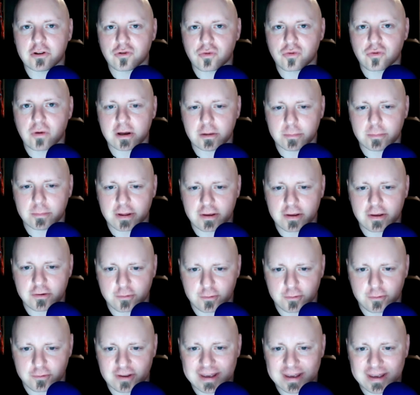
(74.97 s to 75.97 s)
Trail
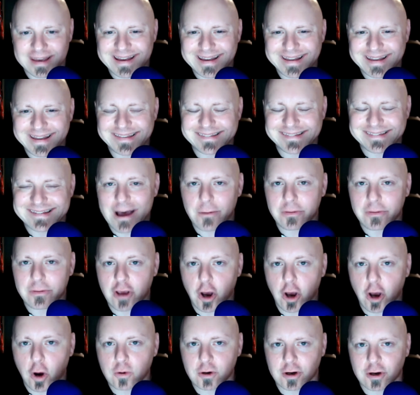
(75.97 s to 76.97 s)
Blazers. He's now the
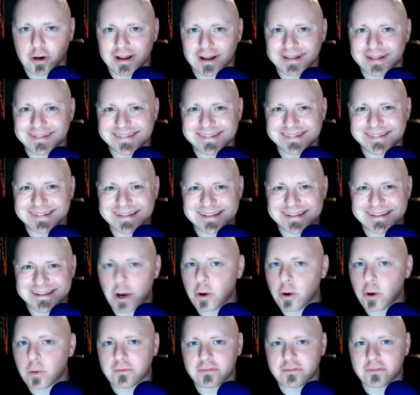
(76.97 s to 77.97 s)
owner and
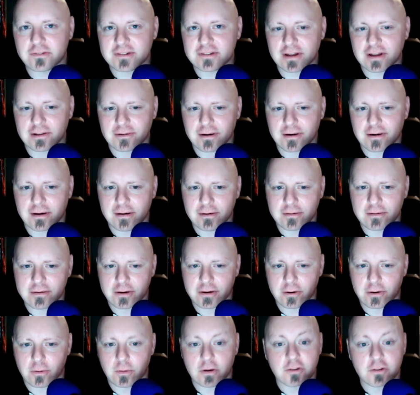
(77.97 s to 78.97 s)
CEO of
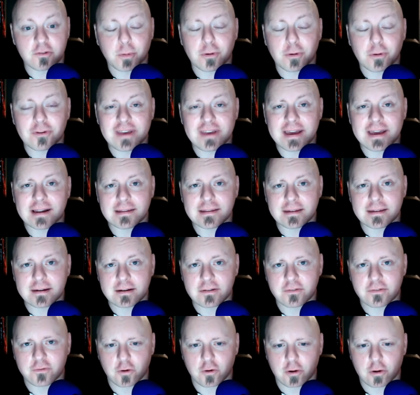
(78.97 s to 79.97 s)
StellarAlgo, a sports
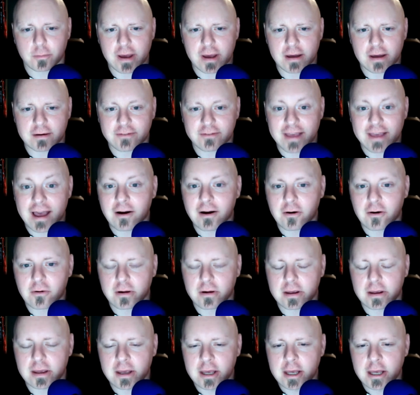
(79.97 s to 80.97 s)
analytics firm out of
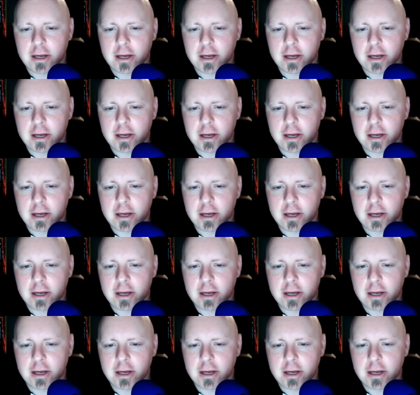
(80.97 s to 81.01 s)
Calgary,